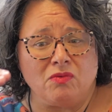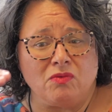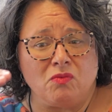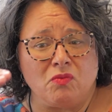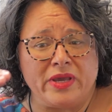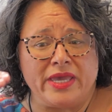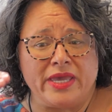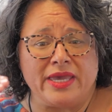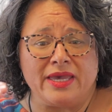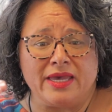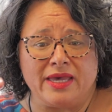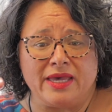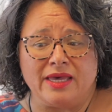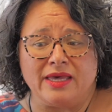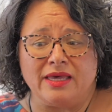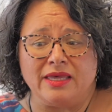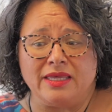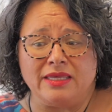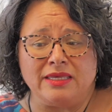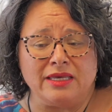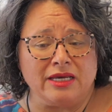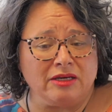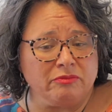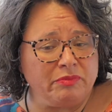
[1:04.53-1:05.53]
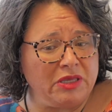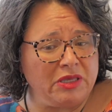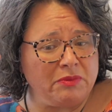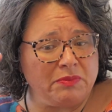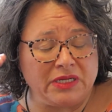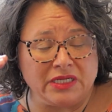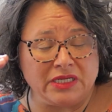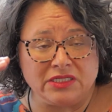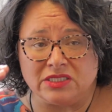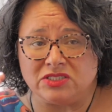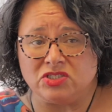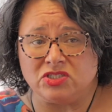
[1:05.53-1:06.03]
where young
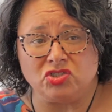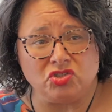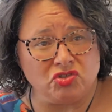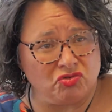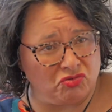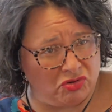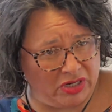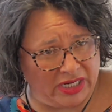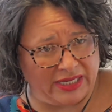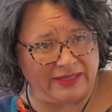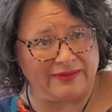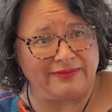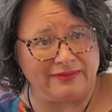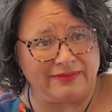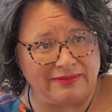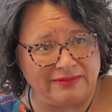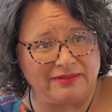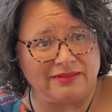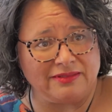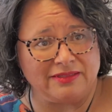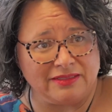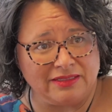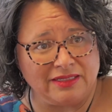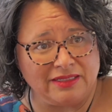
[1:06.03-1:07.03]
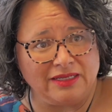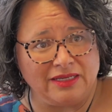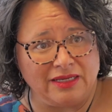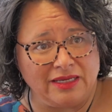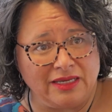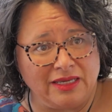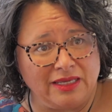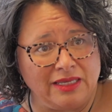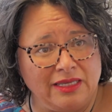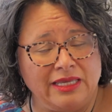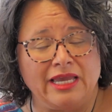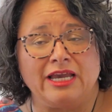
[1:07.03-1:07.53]
people are distressed,
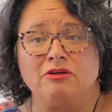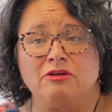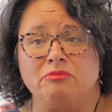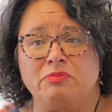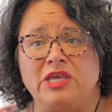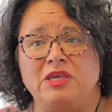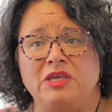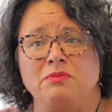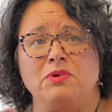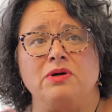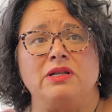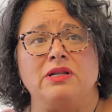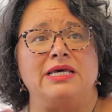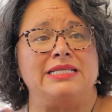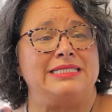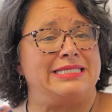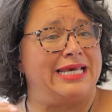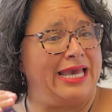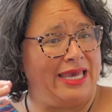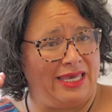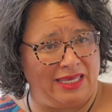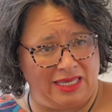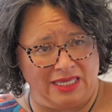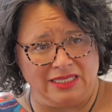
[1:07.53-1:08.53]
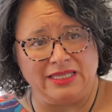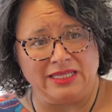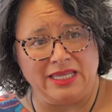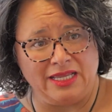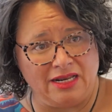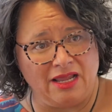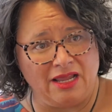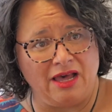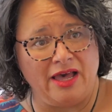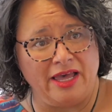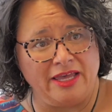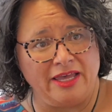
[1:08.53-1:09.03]
young people are taking
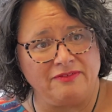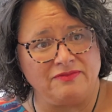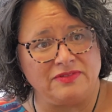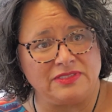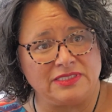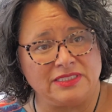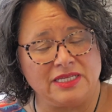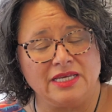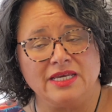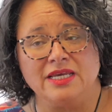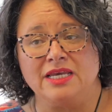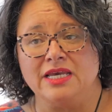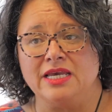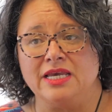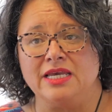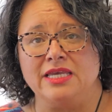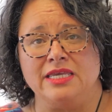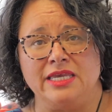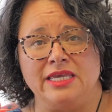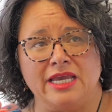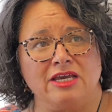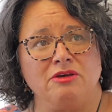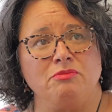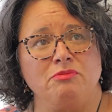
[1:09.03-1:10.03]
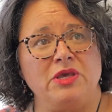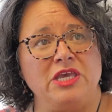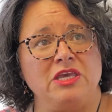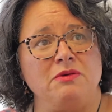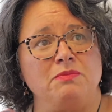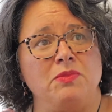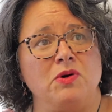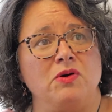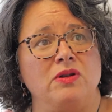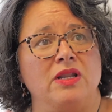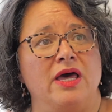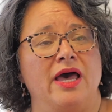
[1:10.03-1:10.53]
their lives, young
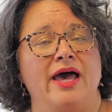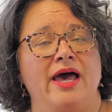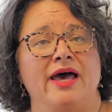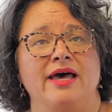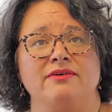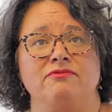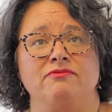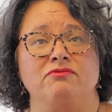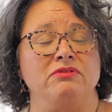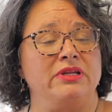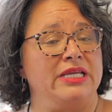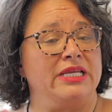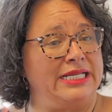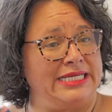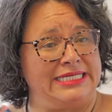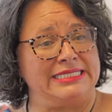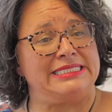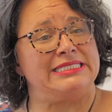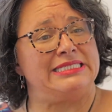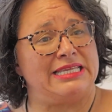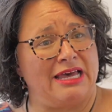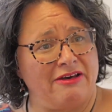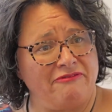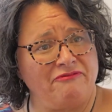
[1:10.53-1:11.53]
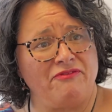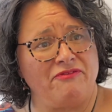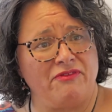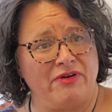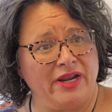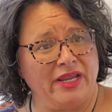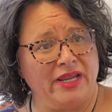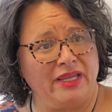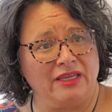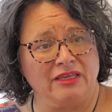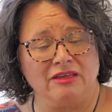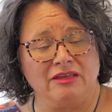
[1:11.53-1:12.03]
people are really
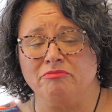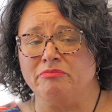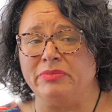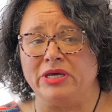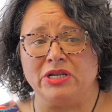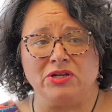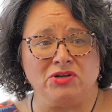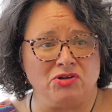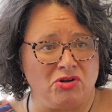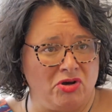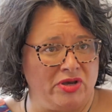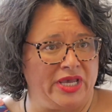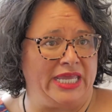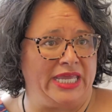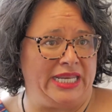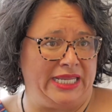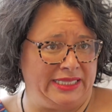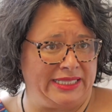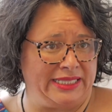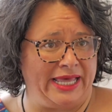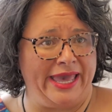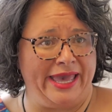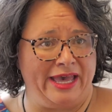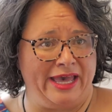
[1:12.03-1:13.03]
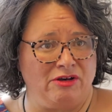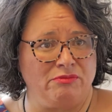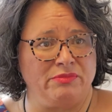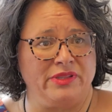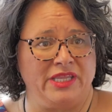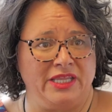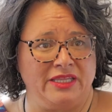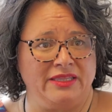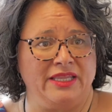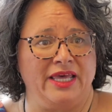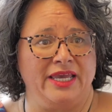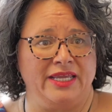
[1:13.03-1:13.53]
suffering but not getting the help
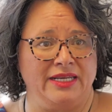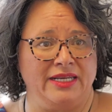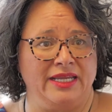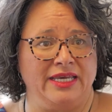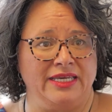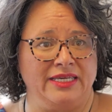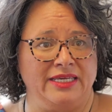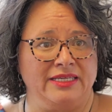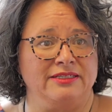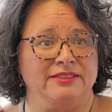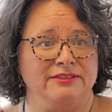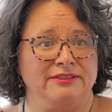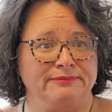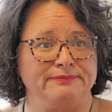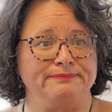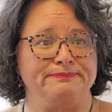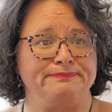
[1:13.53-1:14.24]
that they need.